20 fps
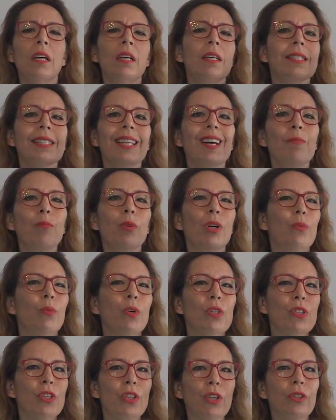someone
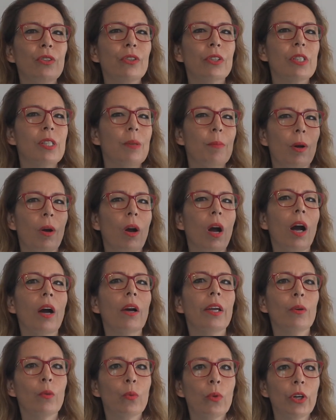was curious about how
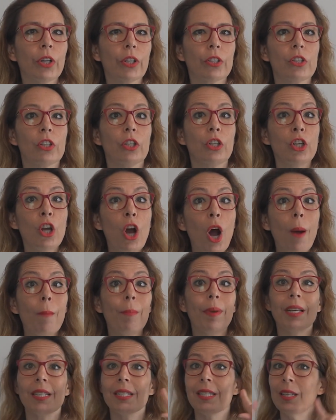it worked, not
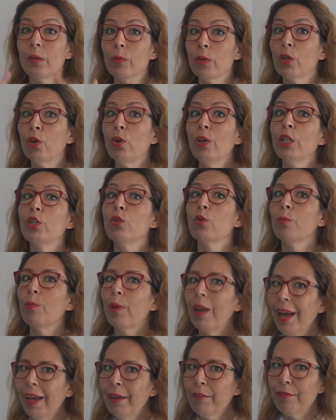because they were going to
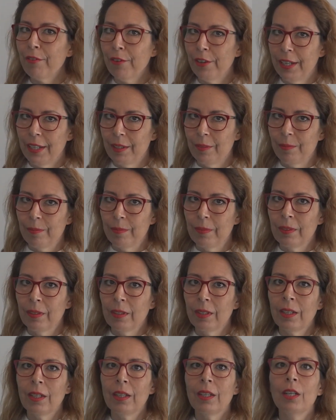apply for it.
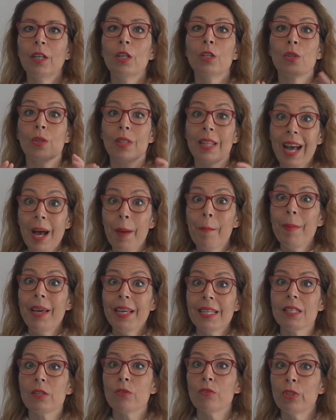So that
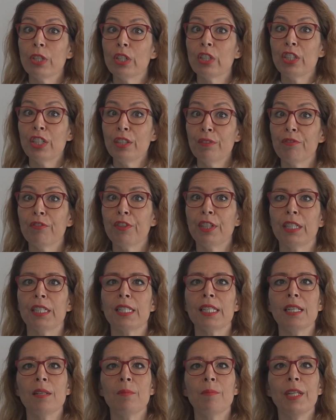makes a real
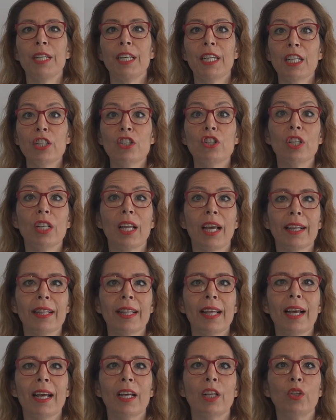difference. In a mediation like
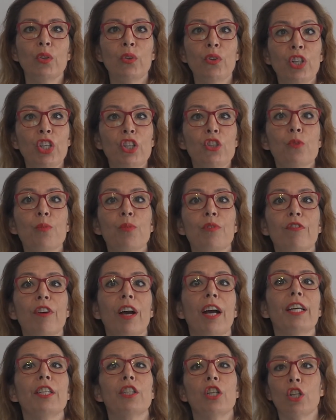that, you need to
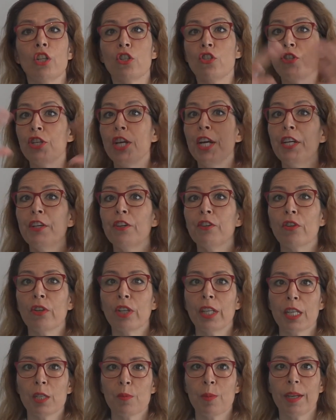provide a general
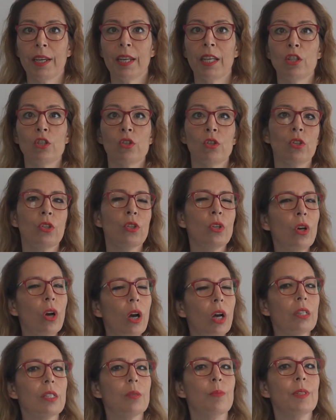explanation,
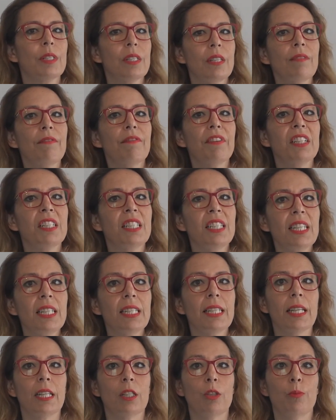not specific
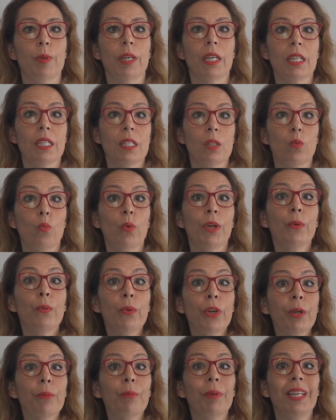details, because when
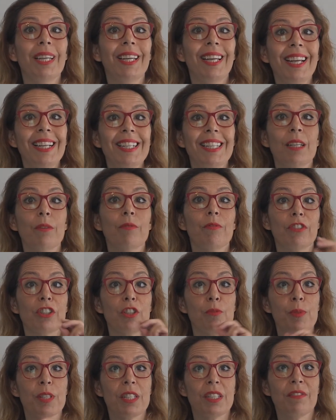we're mediating for
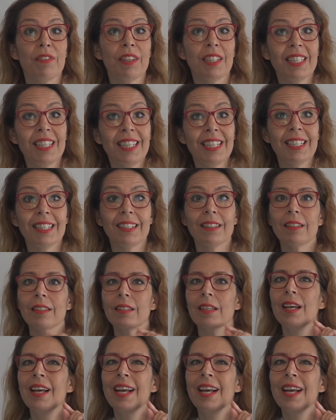specific details,